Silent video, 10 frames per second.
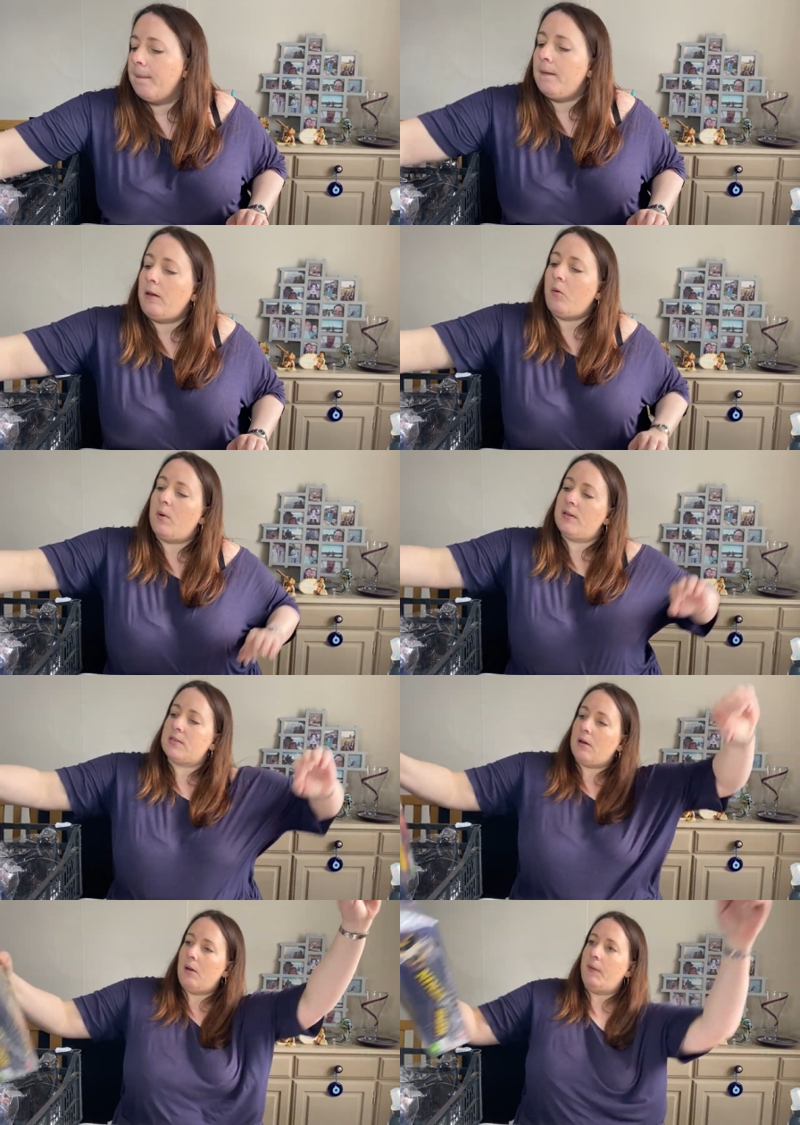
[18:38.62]
Another one of
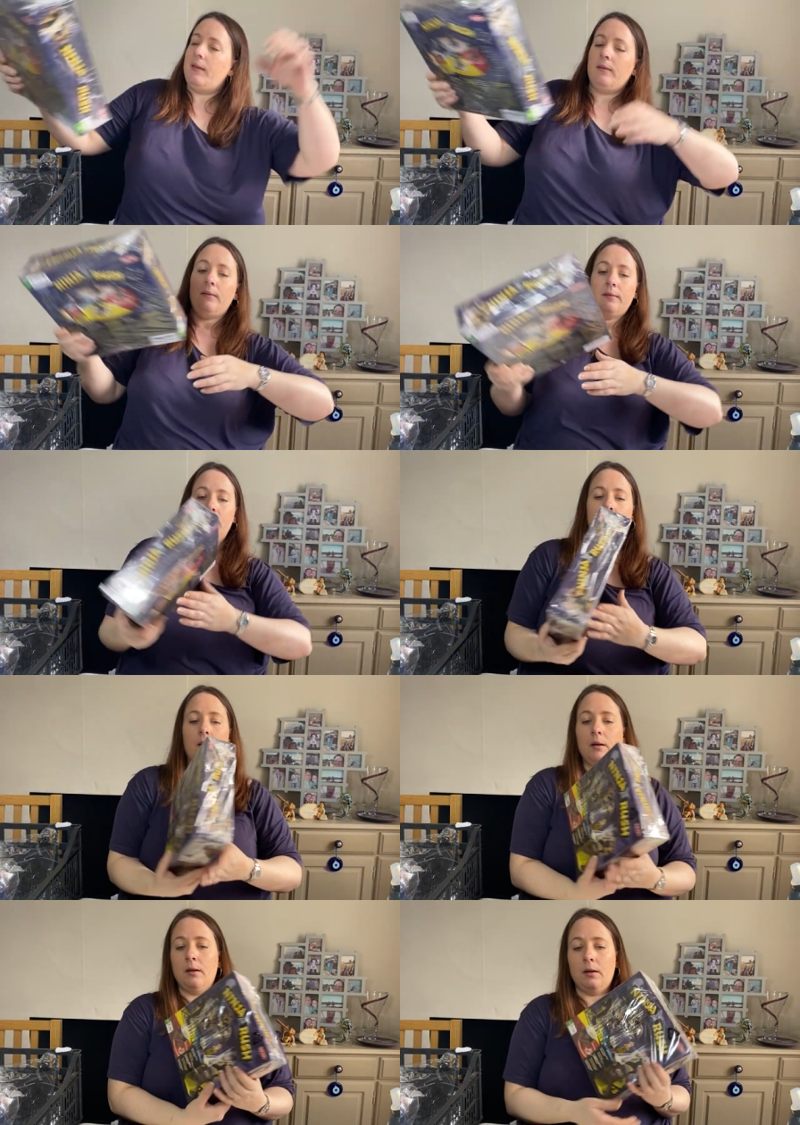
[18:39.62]
Simon's,
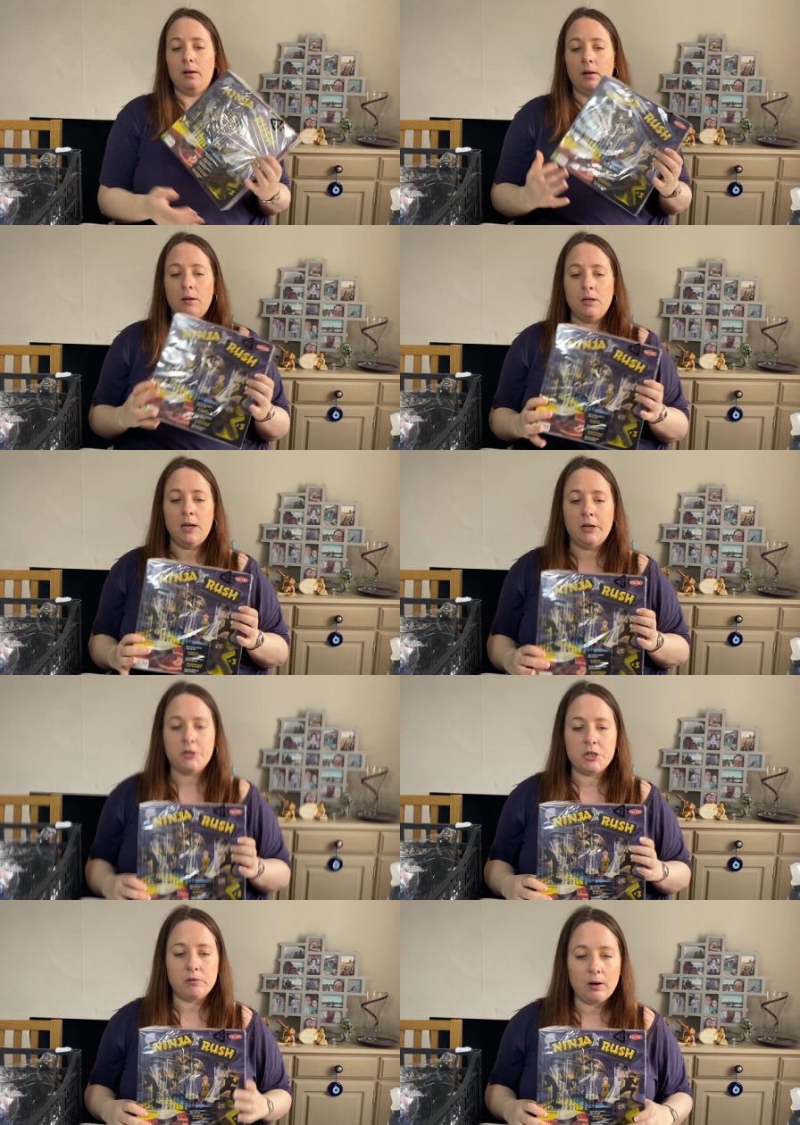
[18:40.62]

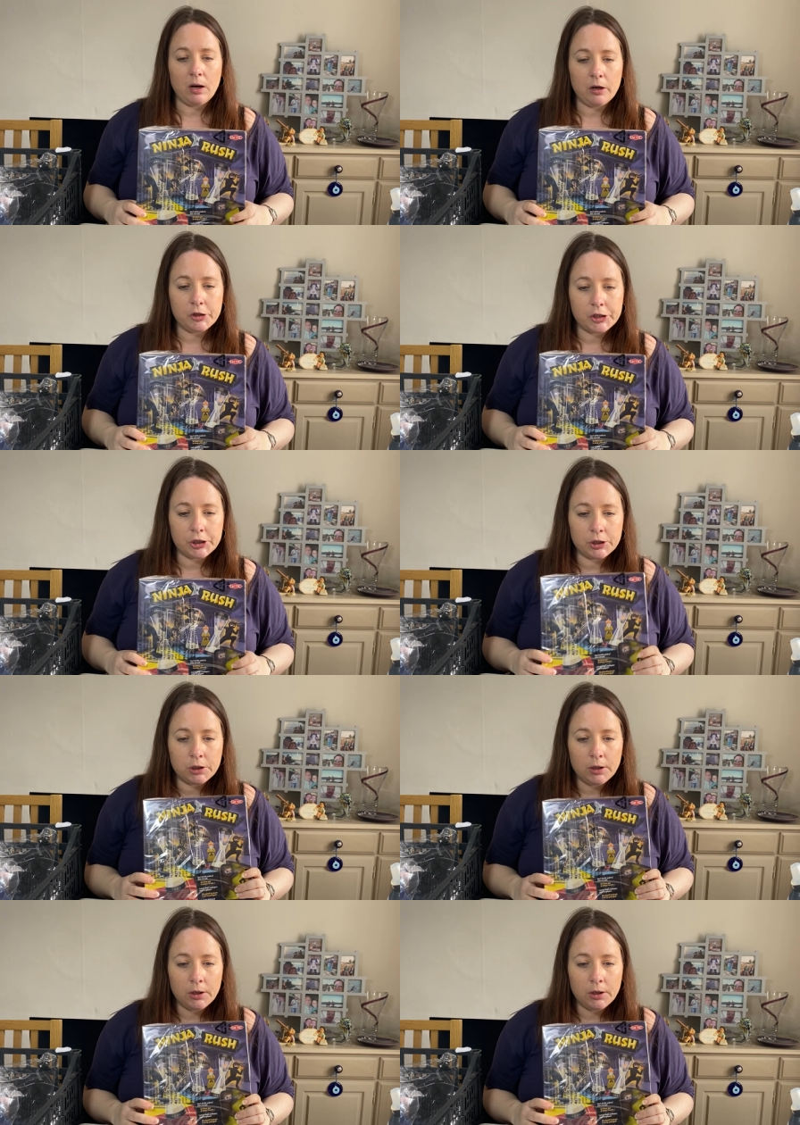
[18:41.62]
Ninja Rush.